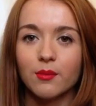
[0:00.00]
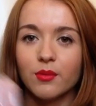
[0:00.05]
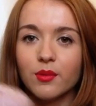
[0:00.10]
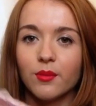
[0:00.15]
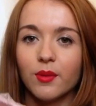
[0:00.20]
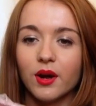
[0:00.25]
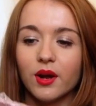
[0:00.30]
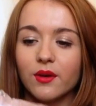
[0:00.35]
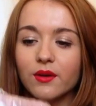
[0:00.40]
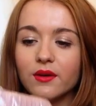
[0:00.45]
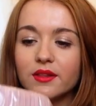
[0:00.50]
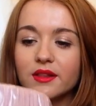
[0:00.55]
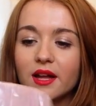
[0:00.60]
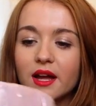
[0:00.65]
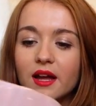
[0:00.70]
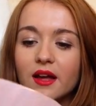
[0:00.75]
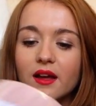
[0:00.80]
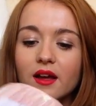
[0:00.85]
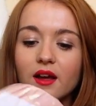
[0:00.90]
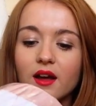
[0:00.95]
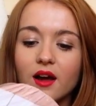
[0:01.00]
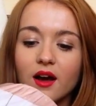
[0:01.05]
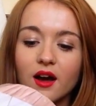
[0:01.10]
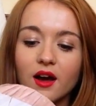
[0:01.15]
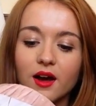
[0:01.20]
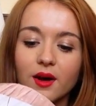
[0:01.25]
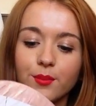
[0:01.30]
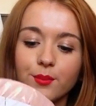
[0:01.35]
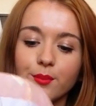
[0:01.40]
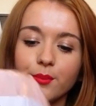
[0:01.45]
and put my own in there.
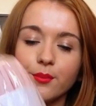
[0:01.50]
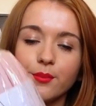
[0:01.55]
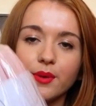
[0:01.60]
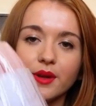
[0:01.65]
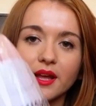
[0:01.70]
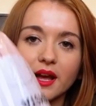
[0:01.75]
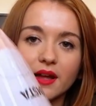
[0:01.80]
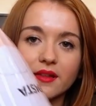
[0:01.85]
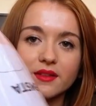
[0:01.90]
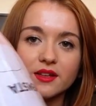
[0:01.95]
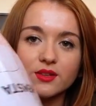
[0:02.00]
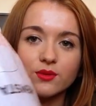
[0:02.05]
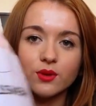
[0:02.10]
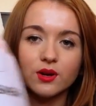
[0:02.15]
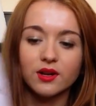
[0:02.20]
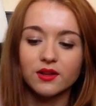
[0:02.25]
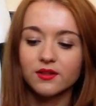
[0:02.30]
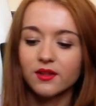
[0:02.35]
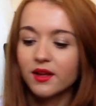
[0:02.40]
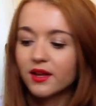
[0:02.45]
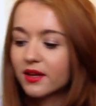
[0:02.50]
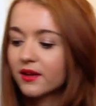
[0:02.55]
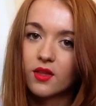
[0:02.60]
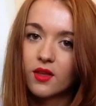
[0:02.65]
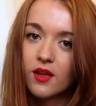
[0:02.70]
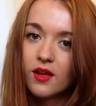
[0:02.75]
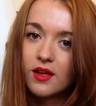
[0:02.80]
But yeah, that's what it looks like.